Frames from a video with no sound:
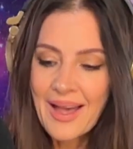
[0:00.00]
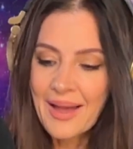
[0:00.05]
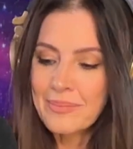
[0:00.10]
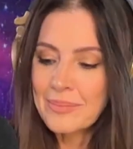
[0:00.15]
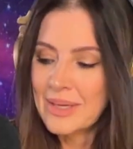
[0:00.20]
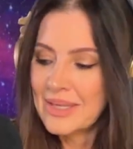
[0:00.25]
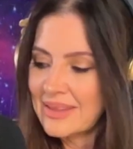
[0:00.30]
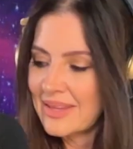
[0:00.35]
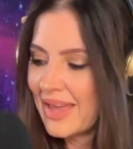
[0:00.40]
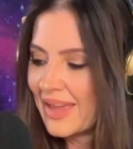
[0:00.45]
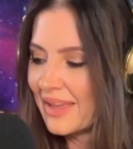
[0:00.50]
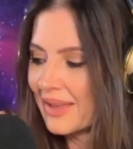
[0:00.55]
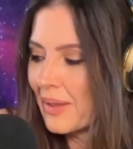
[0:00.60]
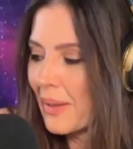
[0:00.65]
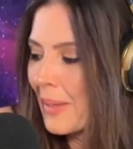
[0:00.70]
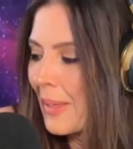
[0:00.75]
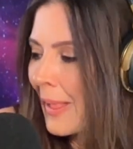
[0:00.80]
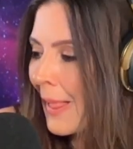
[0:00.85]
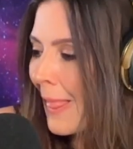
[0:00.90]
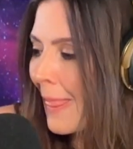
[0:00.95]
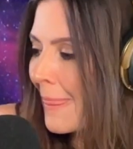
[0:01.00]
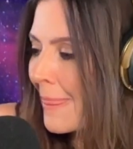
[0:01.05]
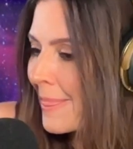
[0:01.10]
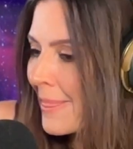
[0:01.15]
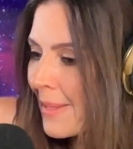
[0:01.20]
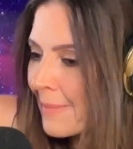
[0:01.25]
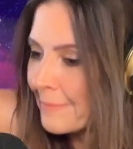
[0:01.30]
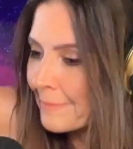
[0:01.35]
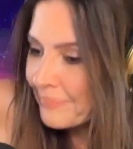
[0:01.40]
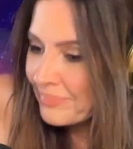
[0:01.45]
I mean, like,
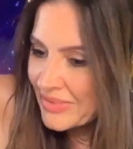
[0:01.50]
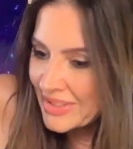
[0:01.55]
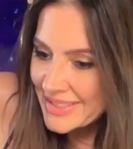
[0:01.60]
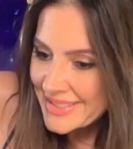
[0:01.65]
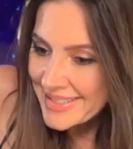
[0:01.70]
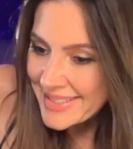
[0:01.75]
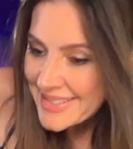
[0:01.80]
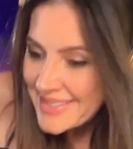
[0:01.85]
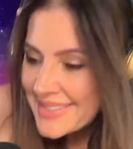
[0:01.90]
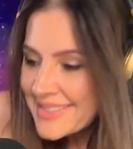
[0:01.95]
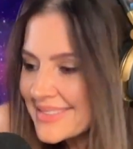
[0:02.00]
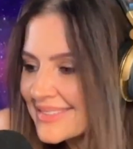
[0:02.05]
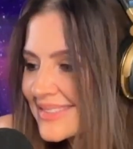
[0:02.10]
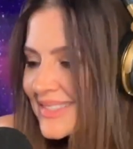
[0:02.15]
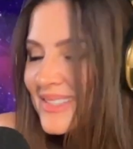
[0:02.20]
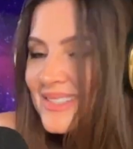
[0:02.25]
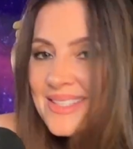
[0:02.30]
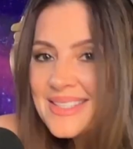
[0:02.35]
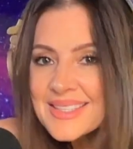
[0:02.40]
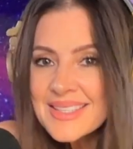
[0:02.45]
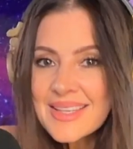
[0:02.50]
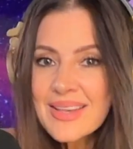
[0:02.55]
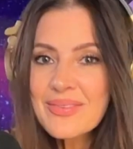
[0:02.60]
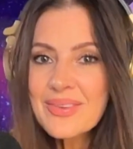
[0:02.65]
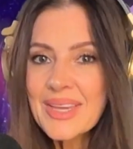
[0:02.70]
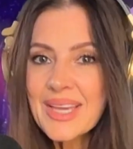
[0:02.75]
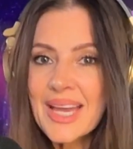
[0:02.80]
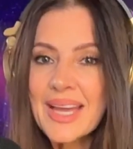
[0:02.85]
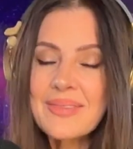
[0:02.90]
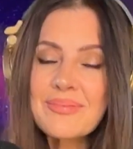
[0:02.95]
this is
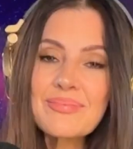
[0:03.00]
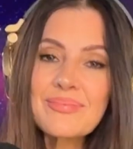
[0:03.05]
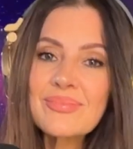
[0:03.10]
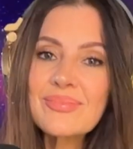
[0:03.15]
living it.